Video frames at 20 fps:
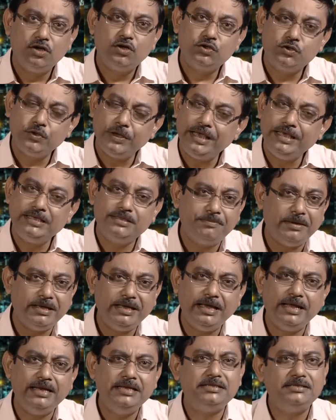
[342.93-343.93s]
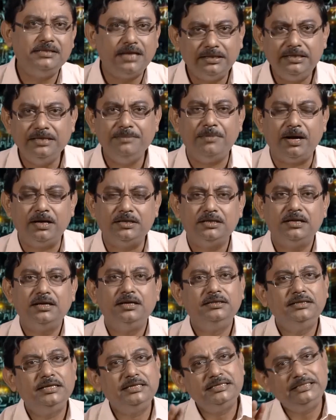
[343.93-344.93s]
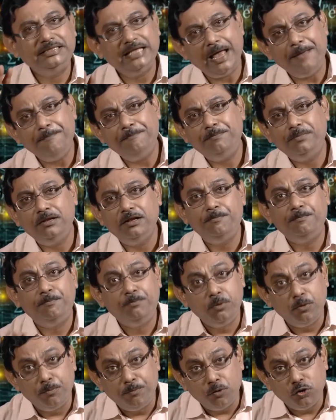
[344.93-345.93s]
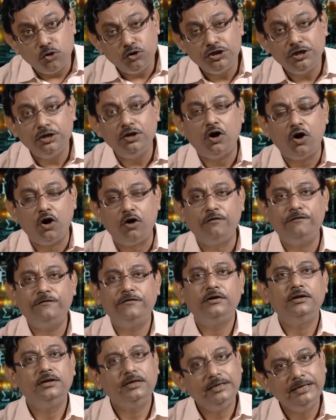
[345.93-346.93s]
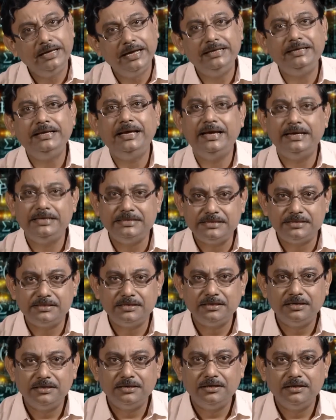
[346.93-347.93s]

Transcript: So x by n is nothing but the sample proportion of getting heads.